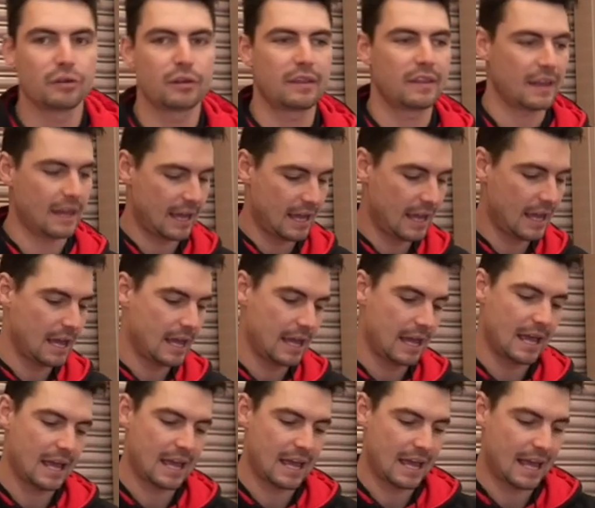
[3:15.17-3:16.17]

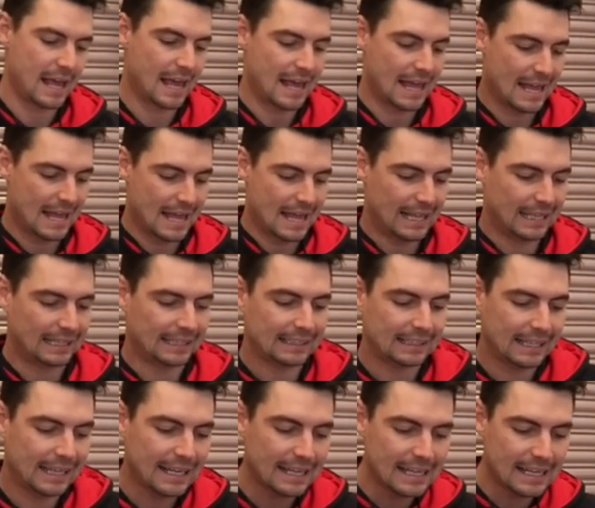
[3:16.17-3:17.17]
the
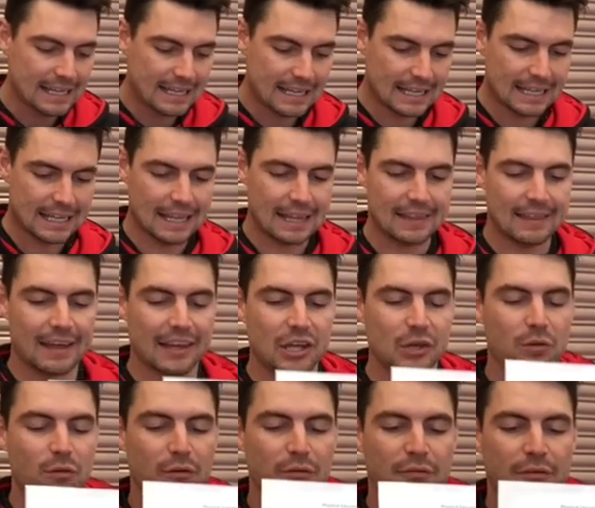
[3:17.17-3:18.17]
link that you
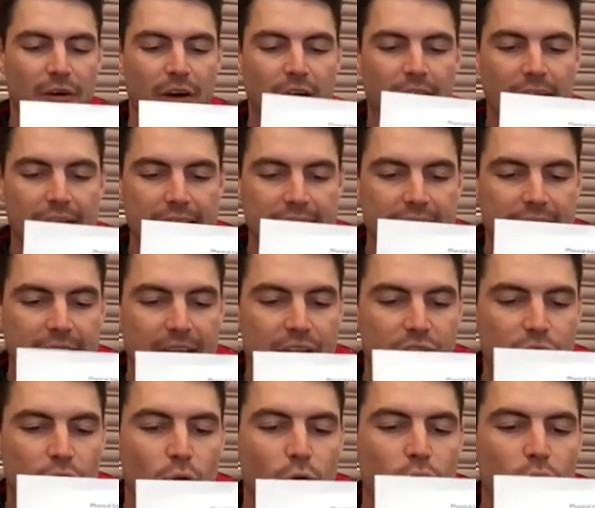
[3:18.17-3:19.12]
will find in your